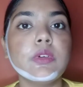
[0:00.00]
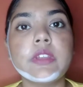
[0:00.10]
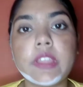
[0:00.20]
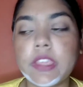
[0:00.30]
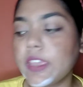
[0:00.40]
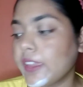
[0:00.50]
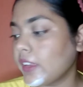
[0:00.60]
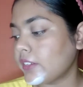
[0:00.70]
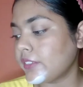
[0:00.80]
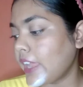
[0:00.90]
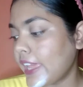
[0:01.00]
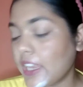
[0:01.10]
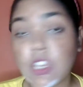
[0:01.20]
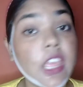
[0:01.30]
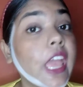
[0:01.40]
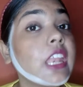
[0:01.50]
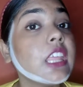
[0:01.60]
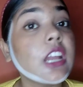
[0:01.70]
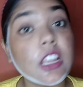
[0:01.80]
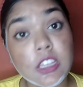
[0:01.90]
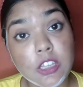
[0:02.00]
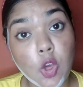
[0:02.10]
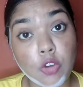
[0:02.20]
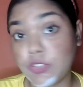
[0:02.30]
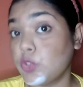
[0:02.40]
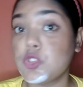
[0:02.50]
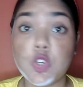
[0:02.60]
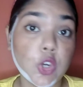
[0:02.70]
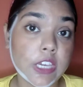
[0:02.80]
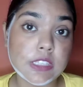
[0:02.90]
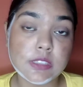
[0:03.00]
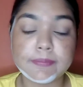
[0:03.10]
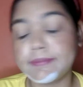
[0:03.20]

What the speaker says: green, red, any color of your choice.